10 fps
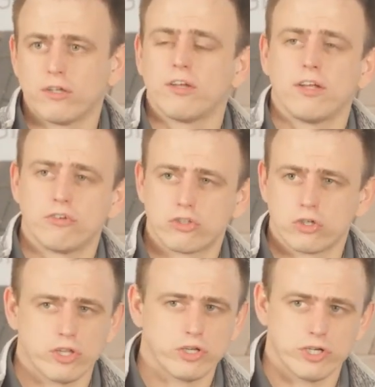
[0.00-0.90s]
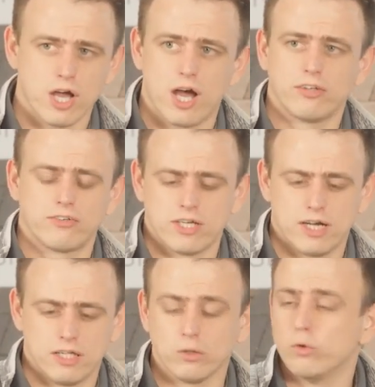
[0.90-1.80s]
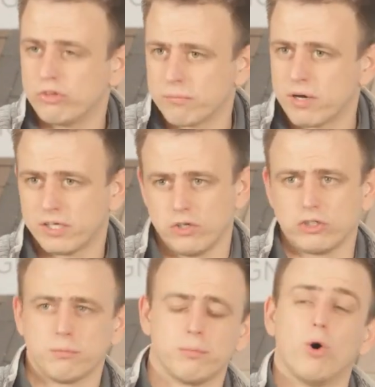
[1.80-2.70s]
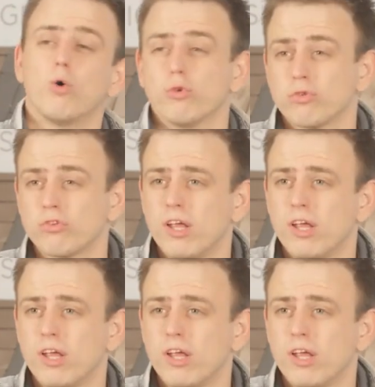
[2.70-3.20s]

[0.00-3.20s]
to ensure that you're not losing money on your proposals.